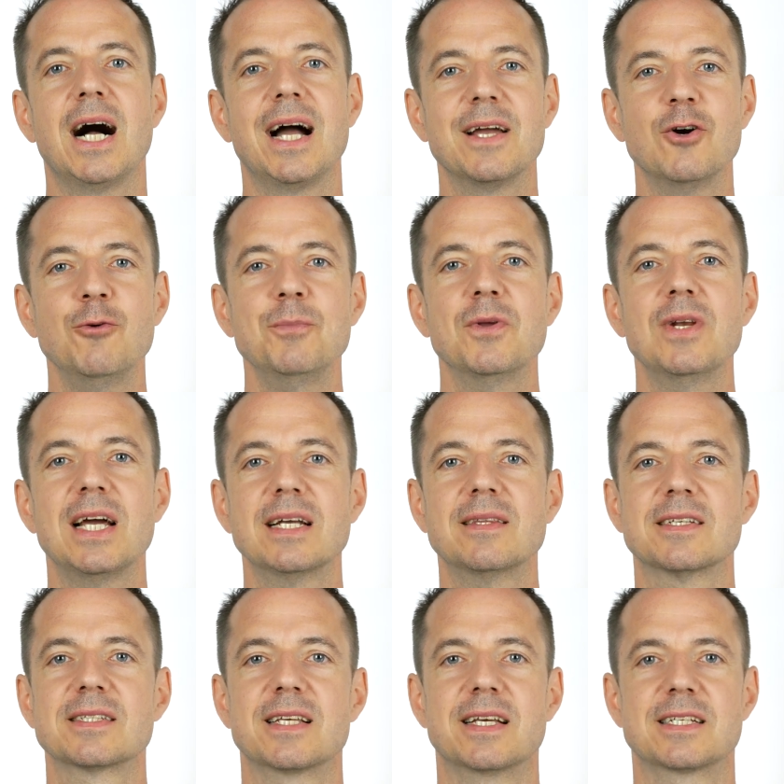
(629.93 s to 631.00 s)
I hope you like
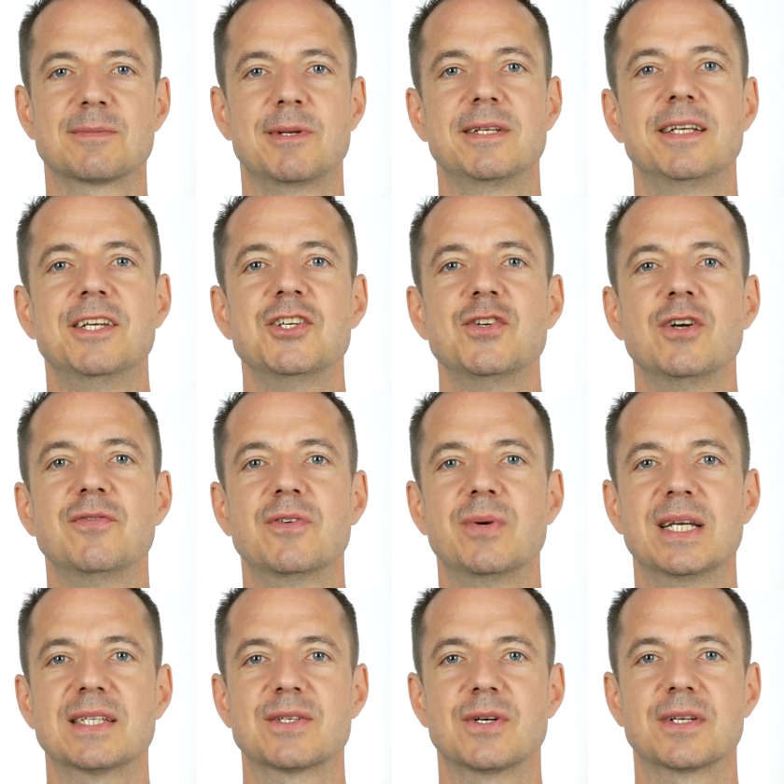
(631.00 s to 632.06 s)
this explanation of
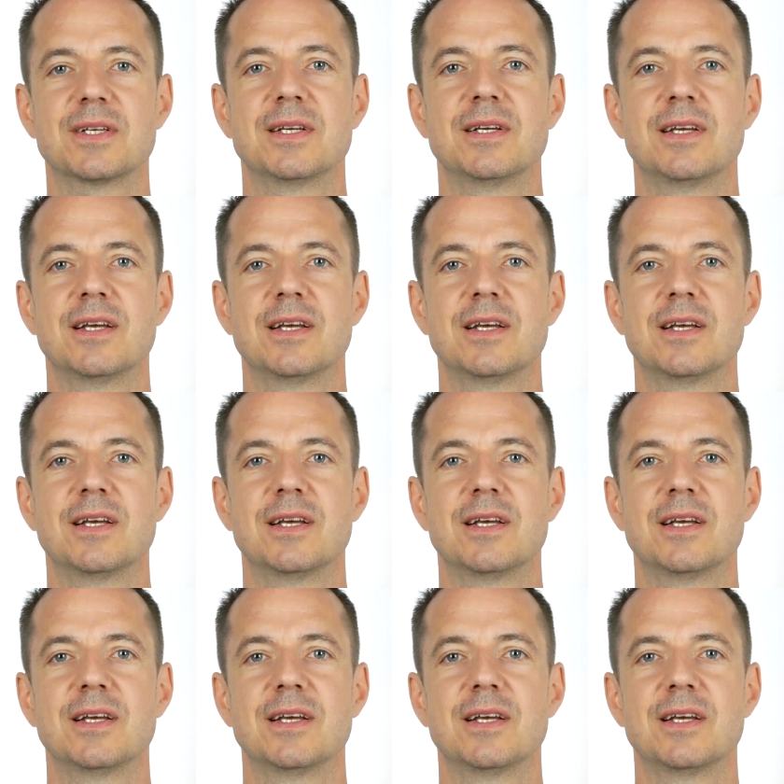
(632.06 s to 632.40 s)
Quicksort.